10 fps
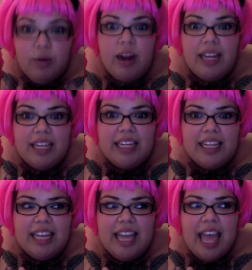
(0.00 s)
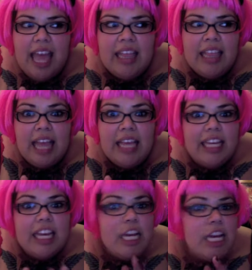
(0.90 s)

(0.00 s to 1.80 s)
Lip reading: running and like,